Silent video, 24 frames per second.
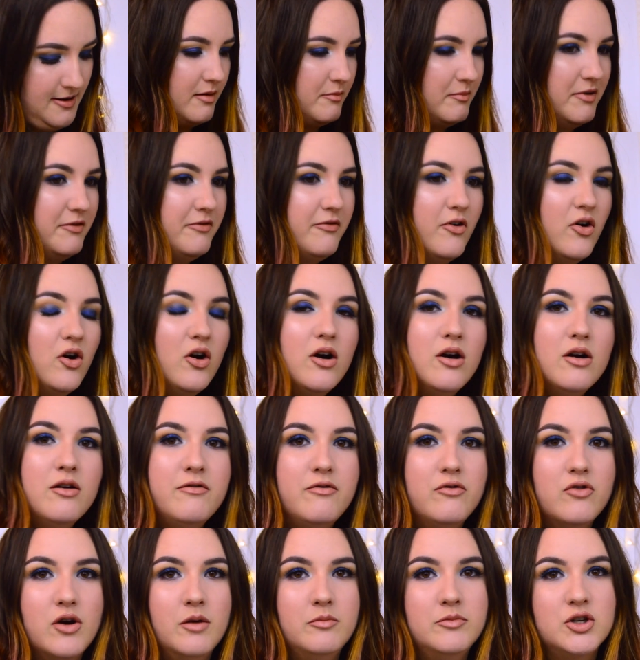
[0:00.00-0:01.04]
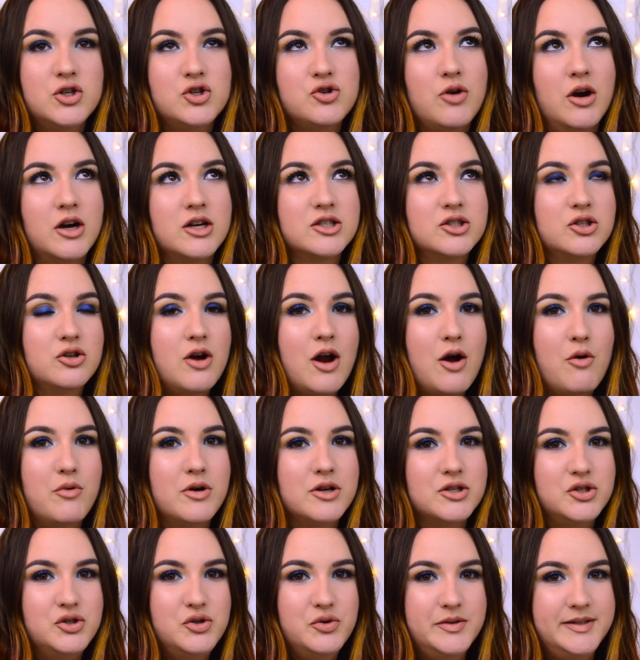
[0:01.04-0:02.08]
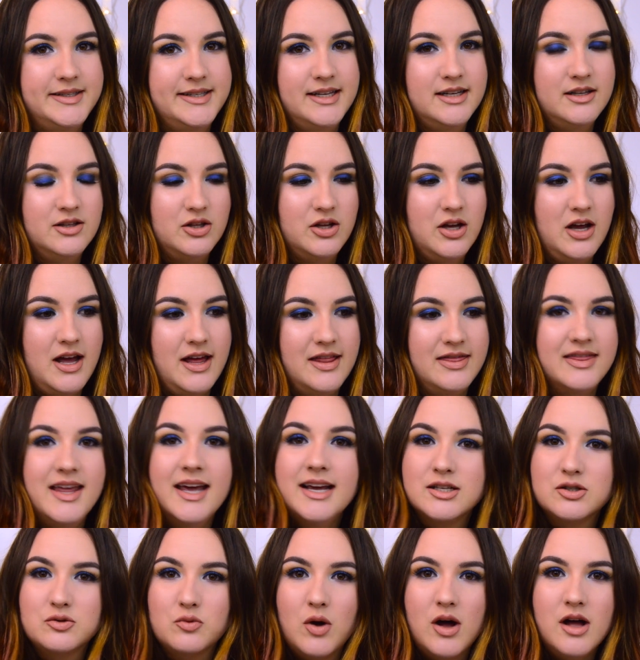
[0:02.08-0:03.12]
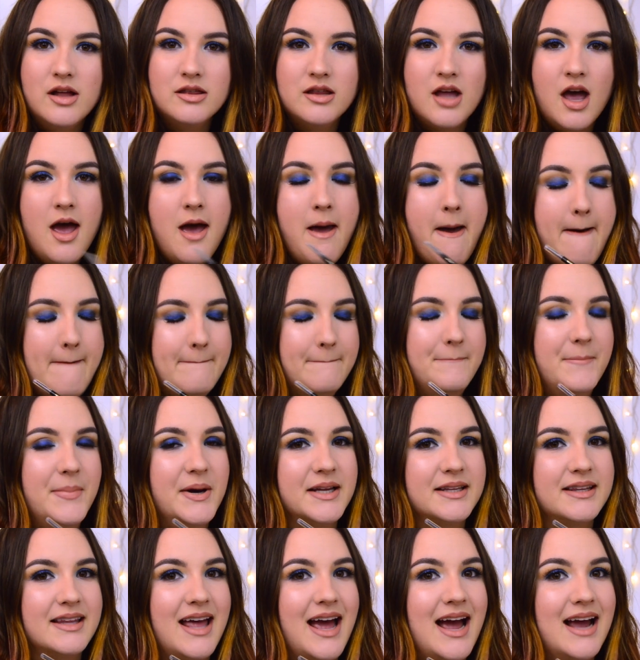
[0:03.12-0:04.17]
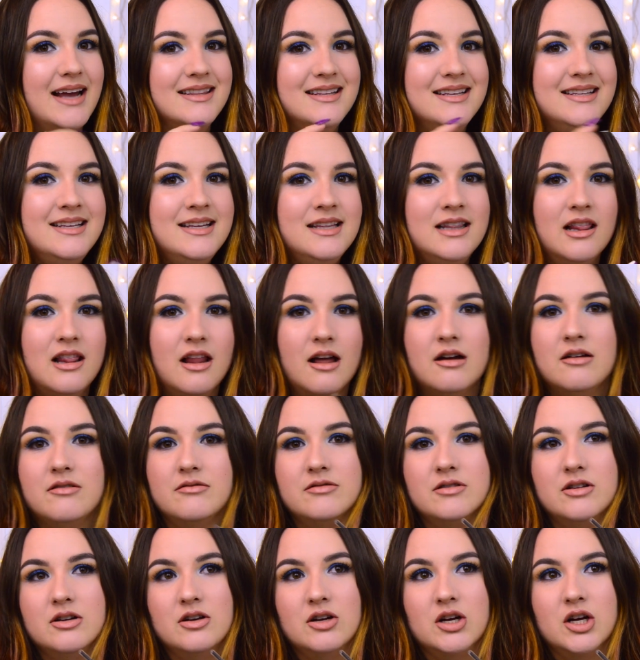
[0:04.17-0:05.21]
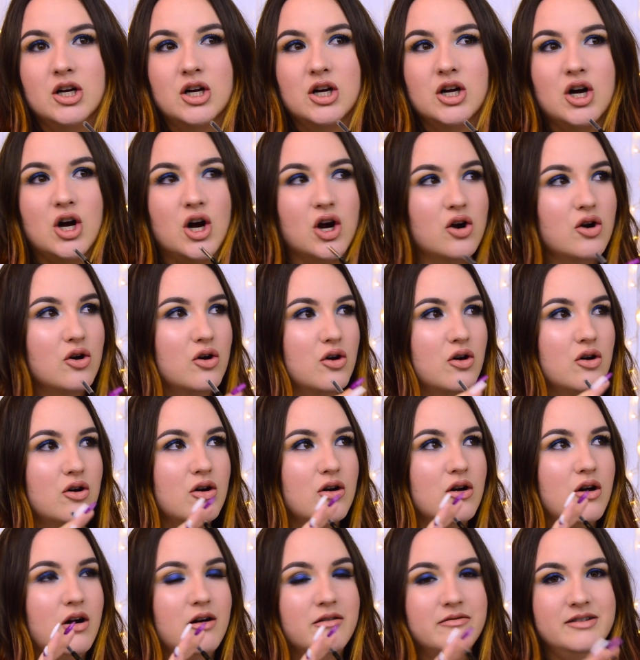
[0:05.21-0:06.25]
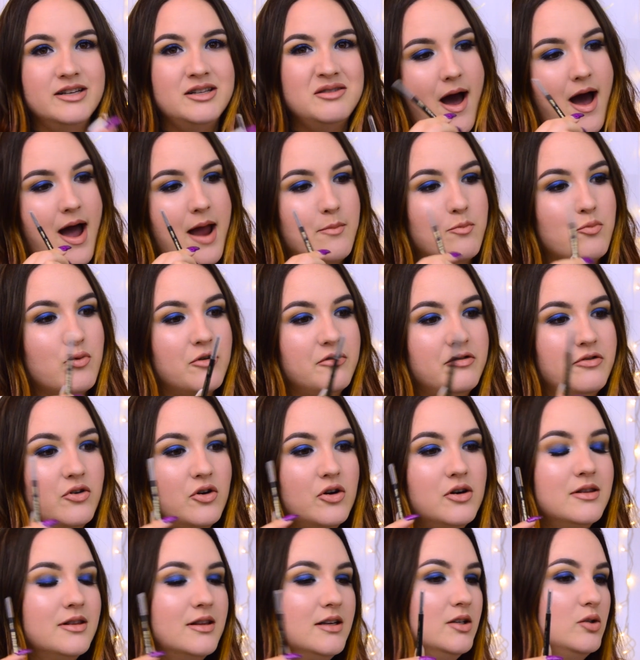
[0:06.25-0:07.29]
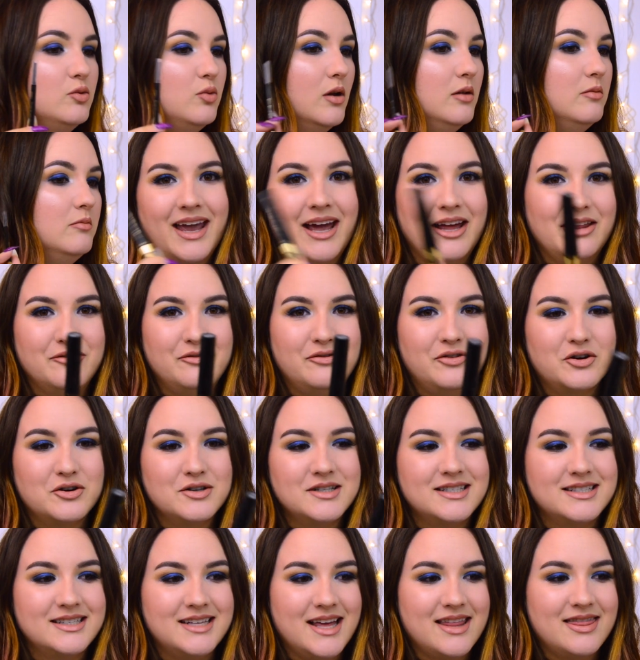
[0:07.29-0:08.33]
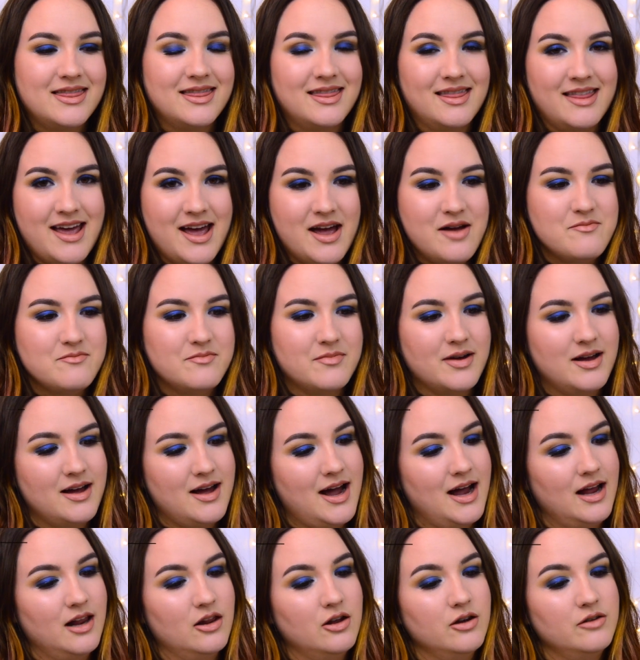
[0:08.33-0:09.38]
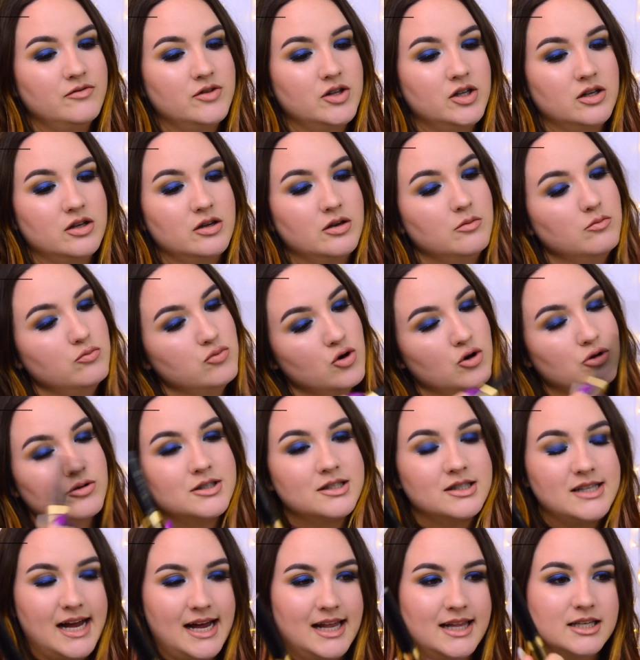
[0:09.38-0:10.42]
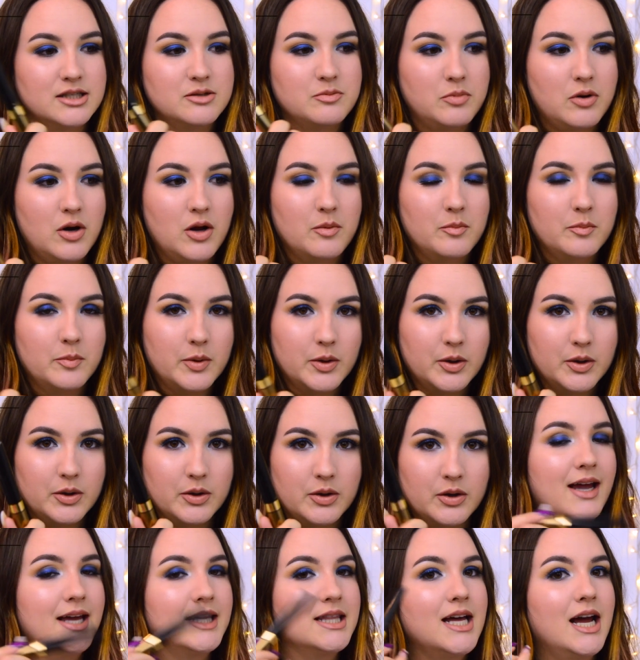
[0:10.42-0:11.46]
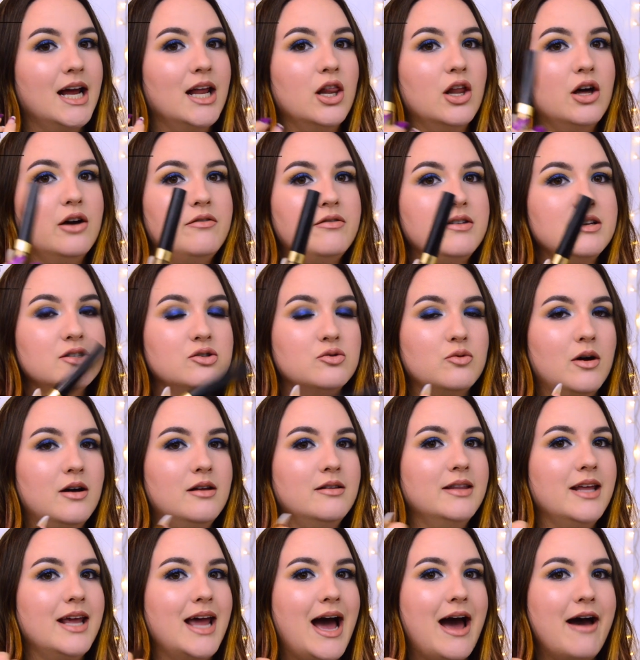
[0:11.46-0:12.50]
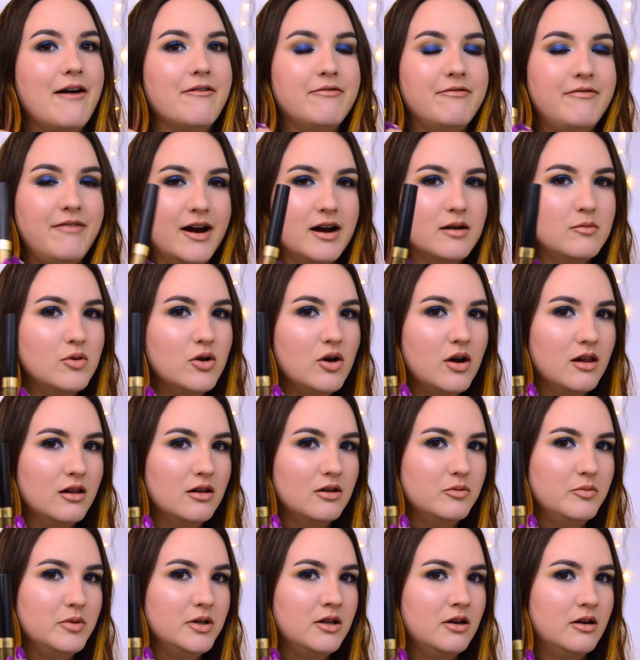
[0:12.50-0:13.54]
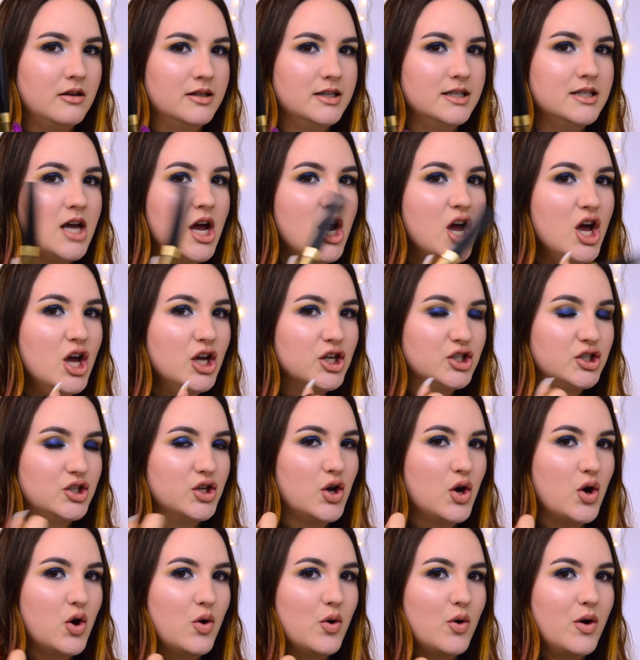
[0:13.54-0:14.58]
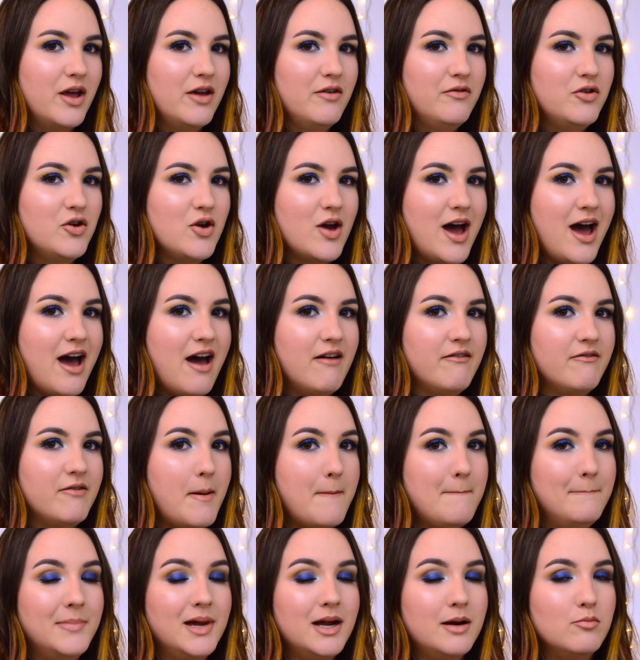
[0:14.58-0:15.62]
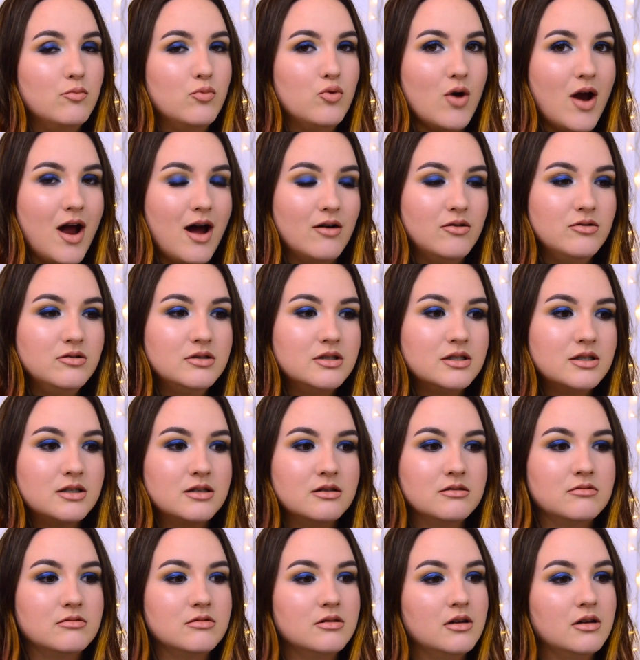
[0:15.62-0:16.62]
Before, from the drugstore, I was using the NYX one, but I didn't love the color of it. I prefer this one, and for set them, I love the Brow Stylist Plumper, and I love this one. They have fiber a little bit on it, so if you have big brows,